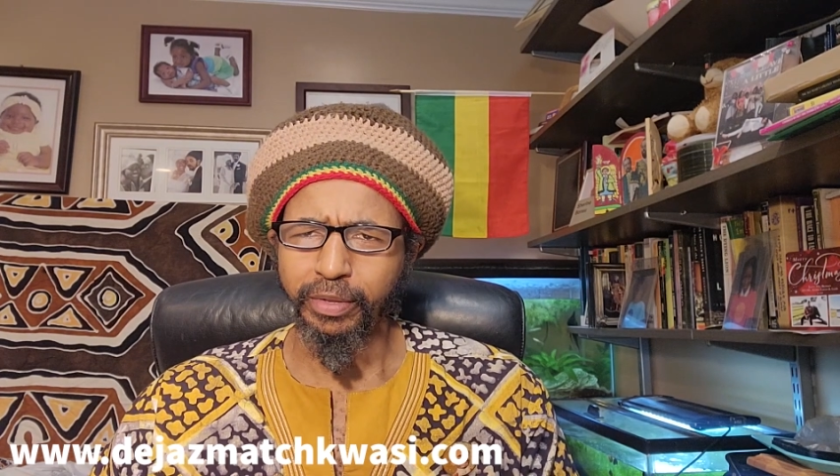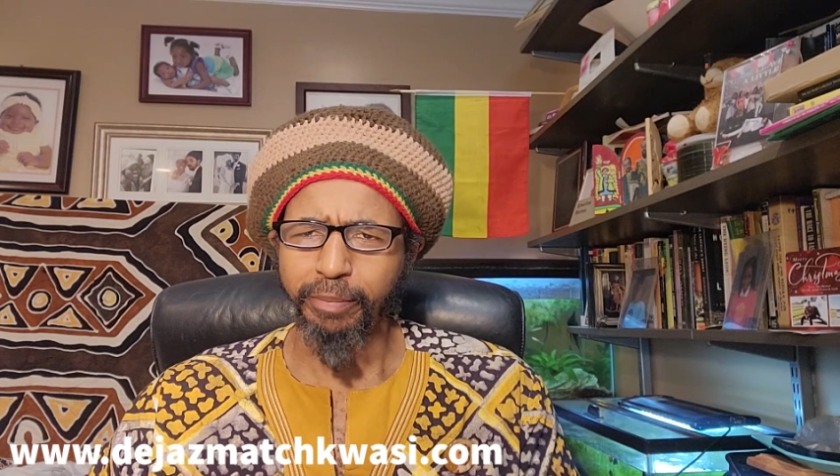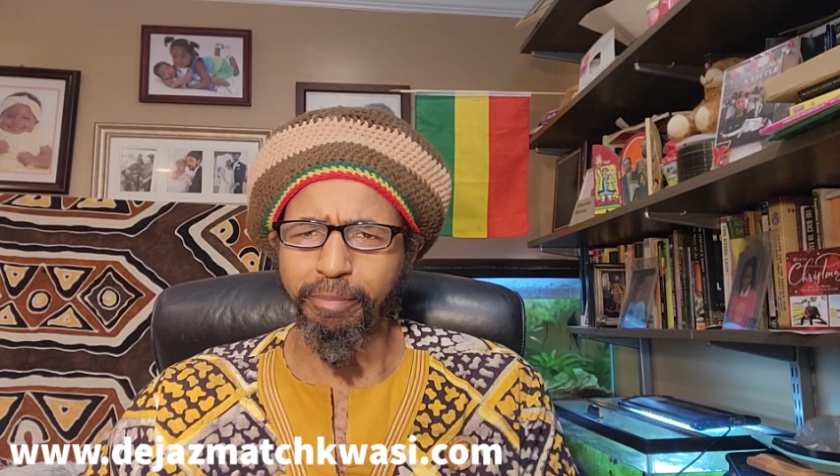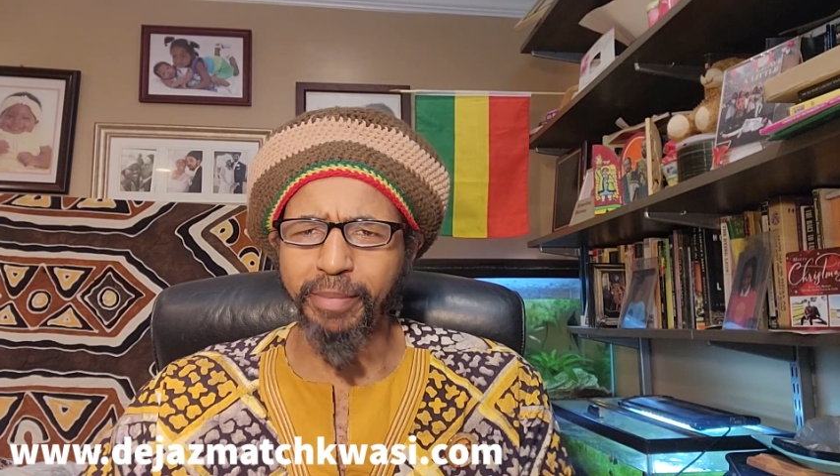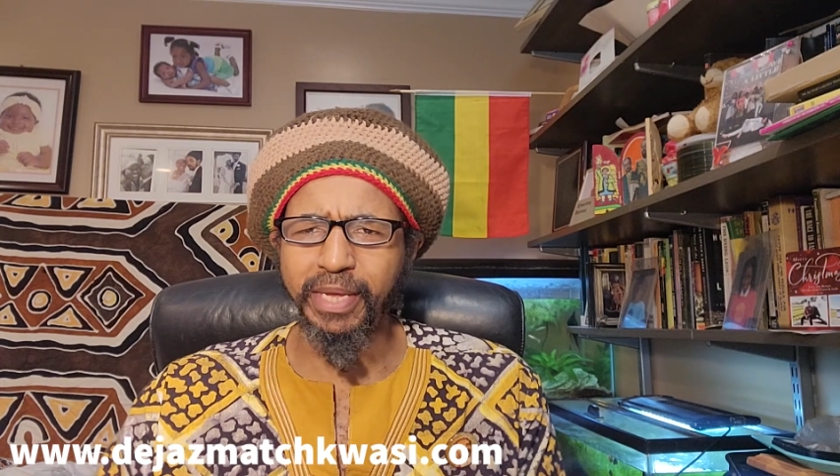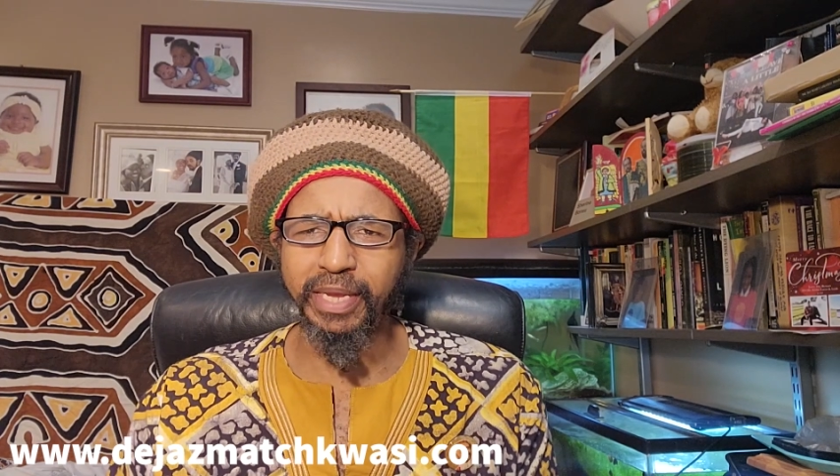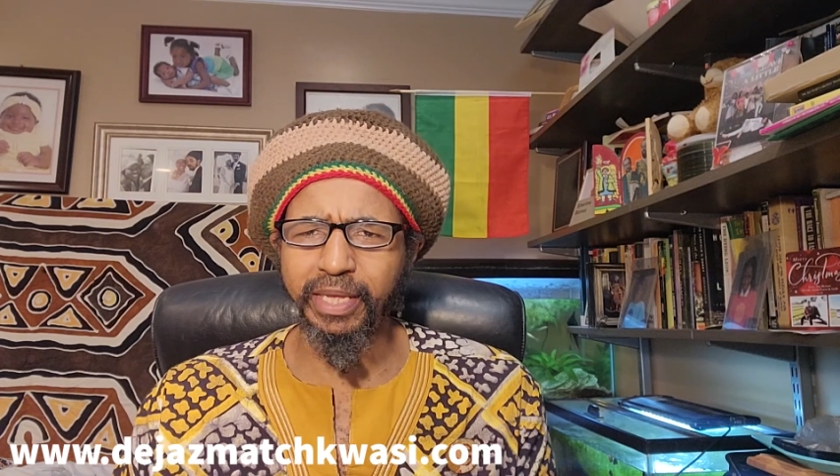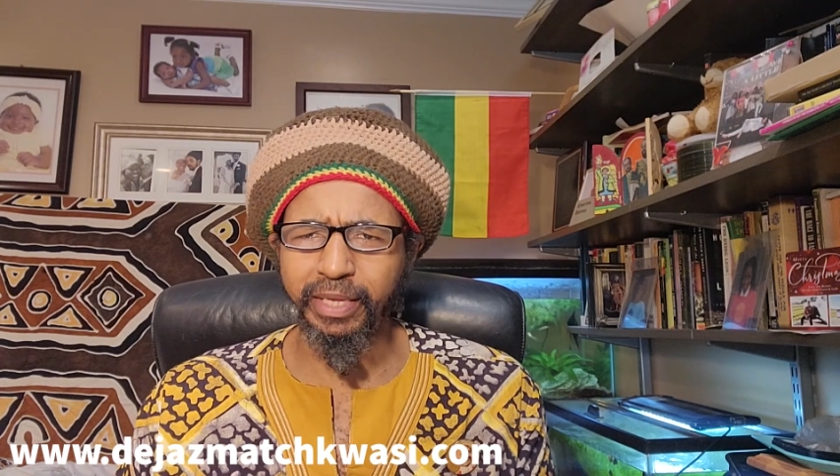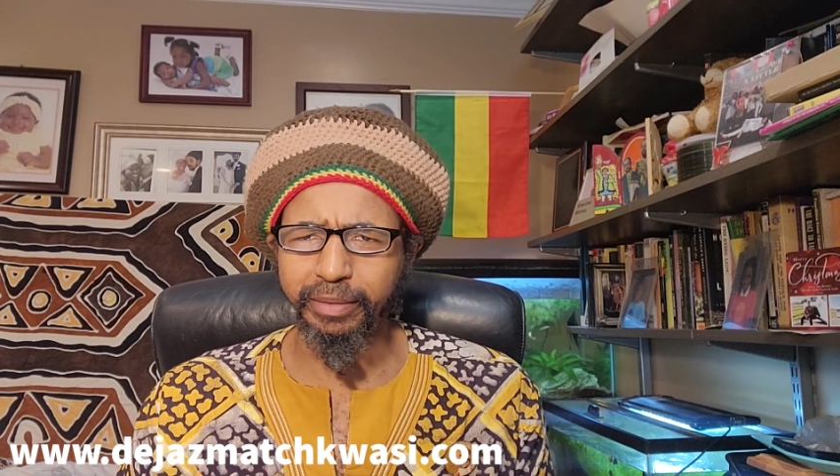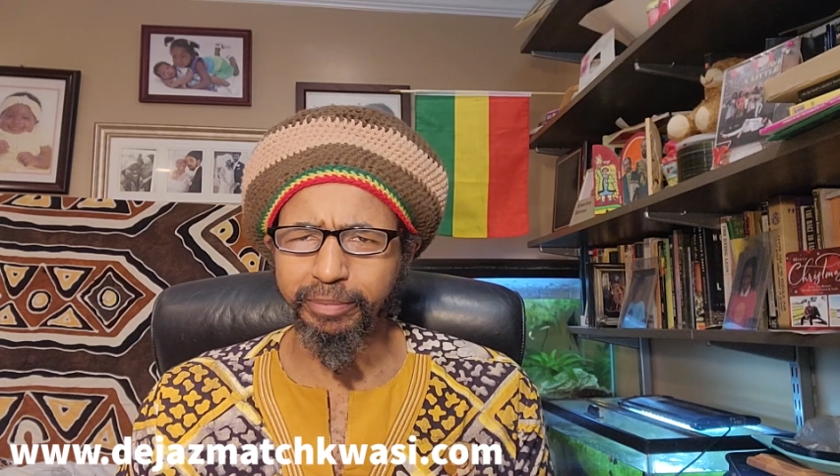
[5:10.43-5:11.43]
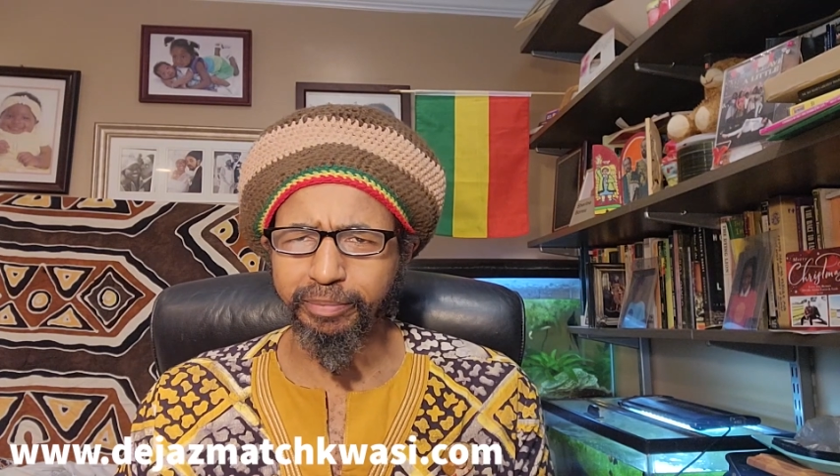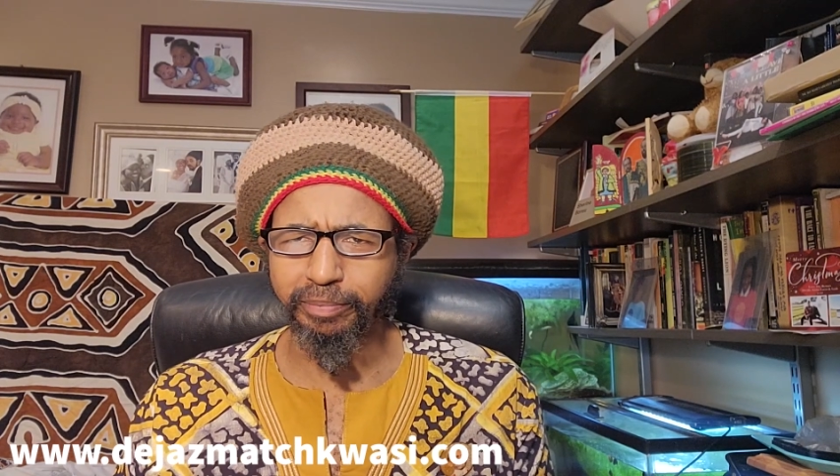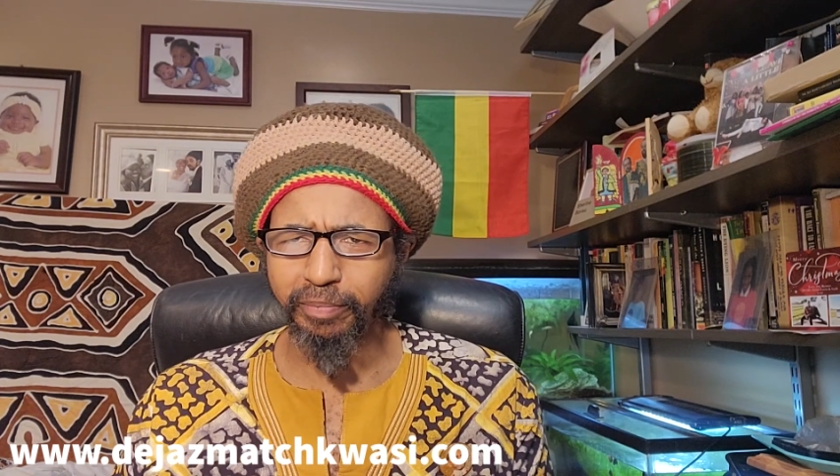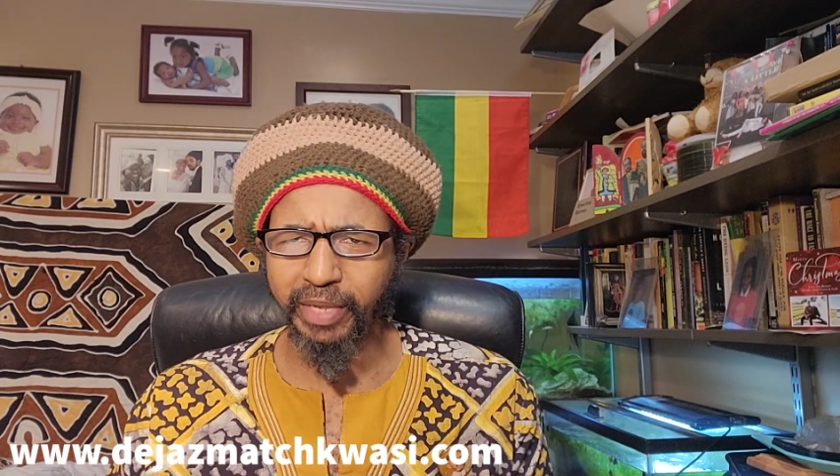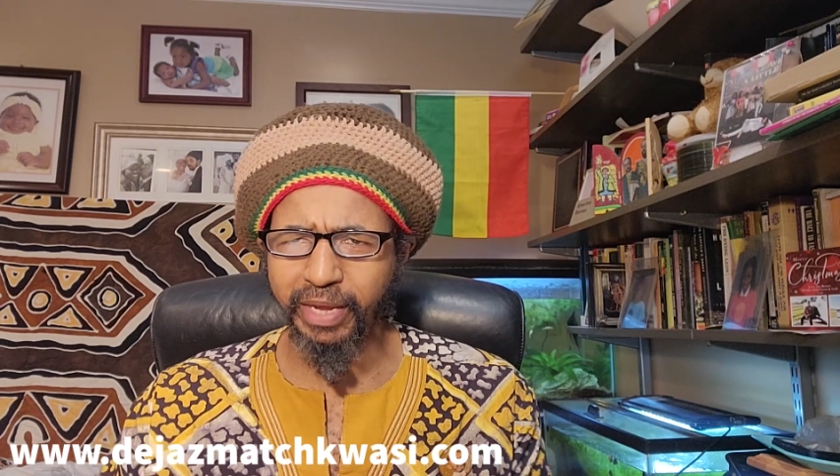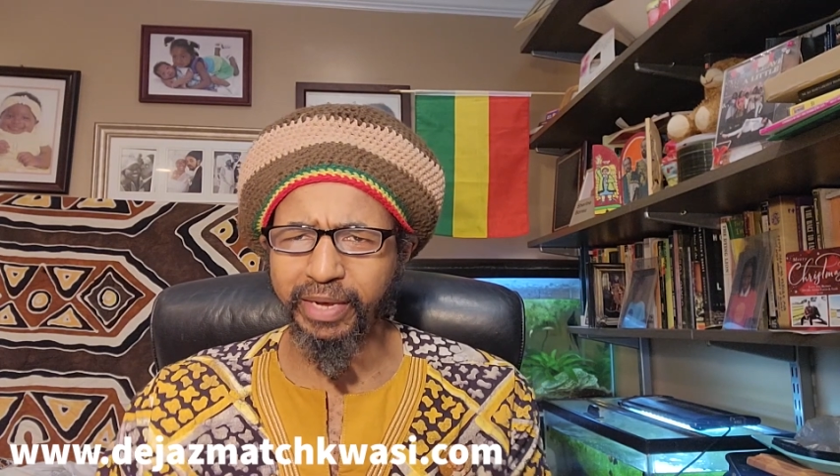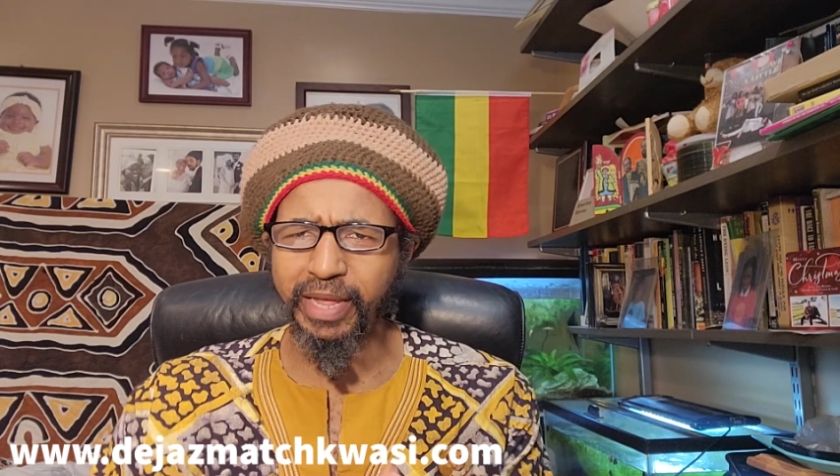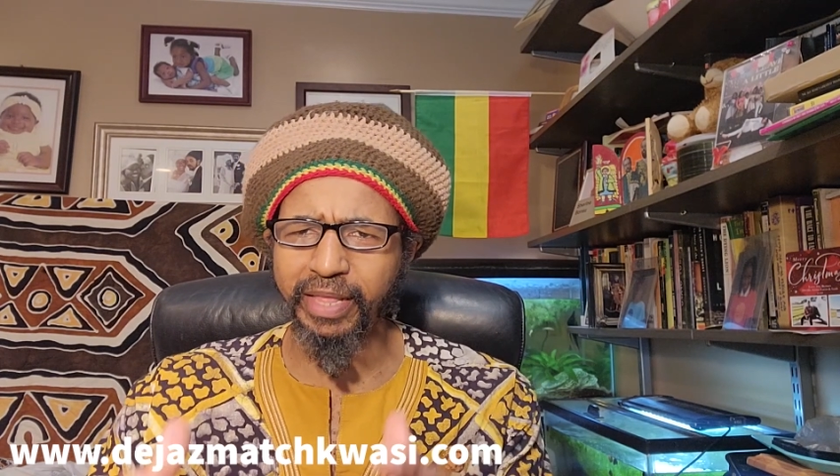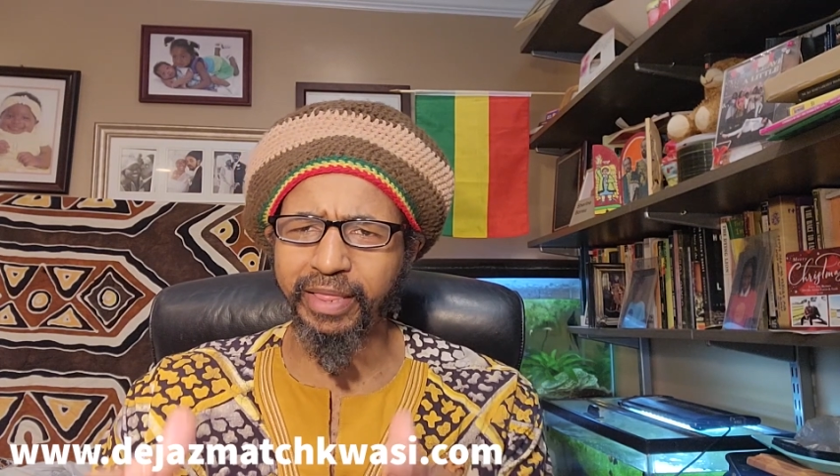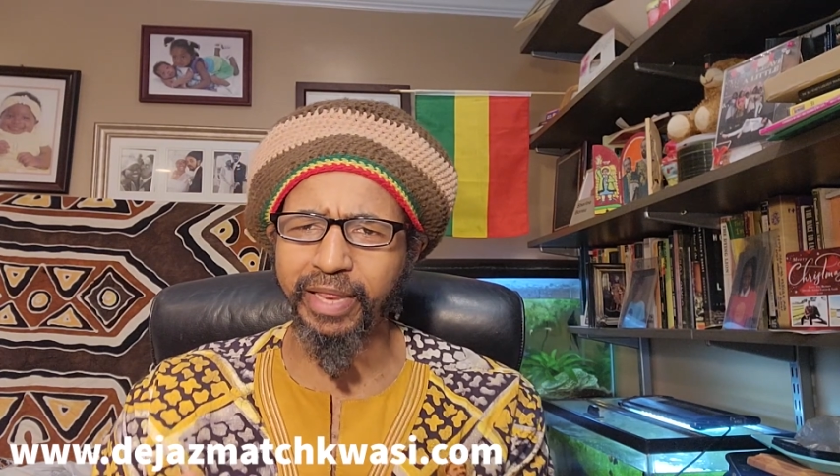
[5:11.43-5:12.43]
meaning that
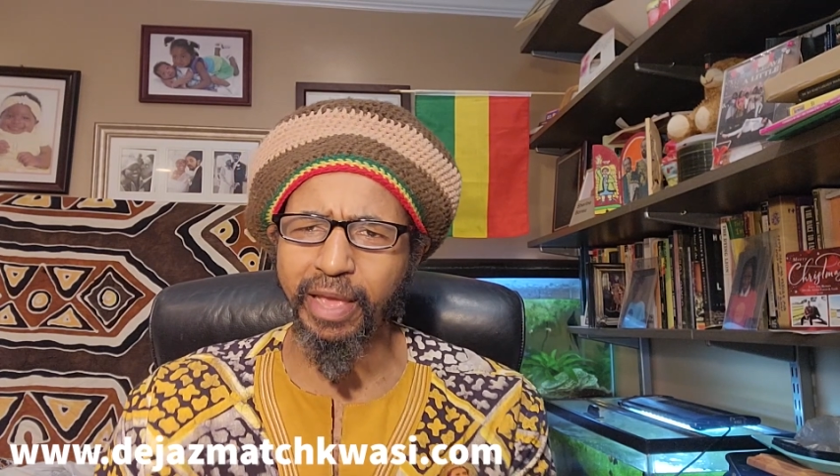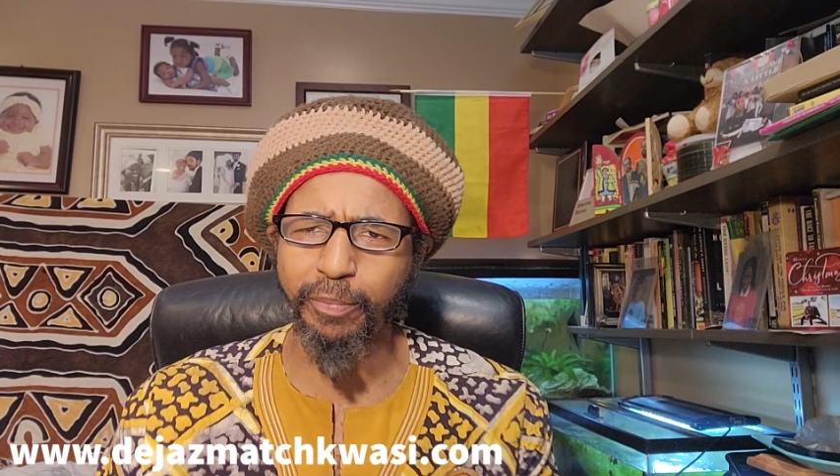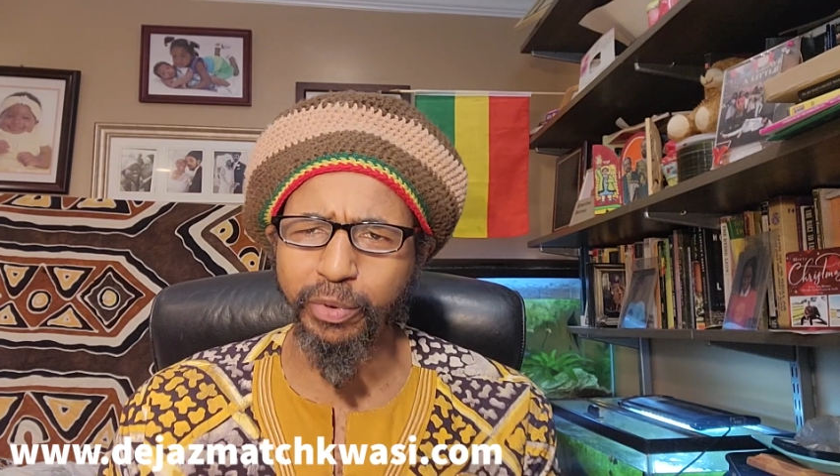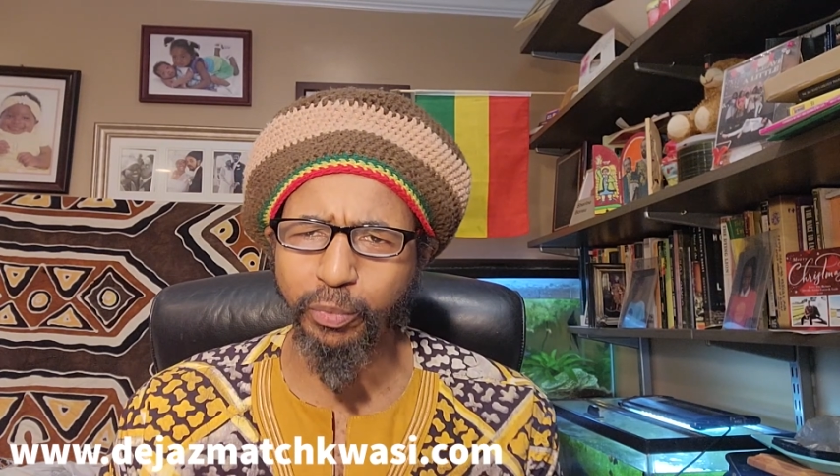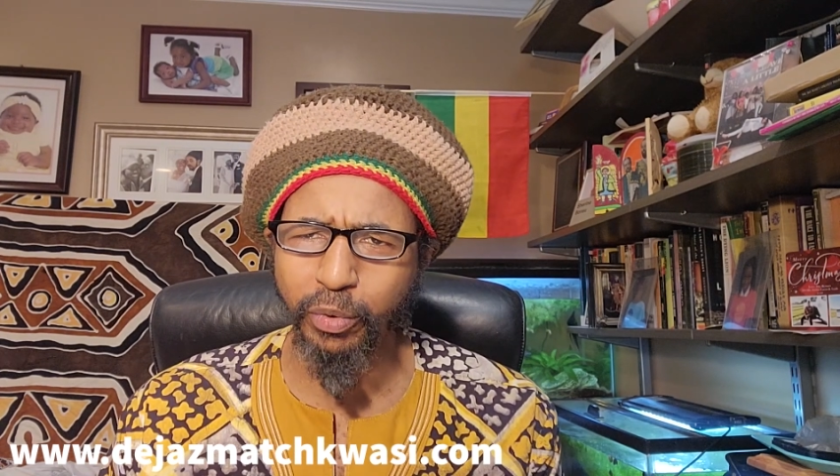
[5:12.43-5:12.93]
they slept with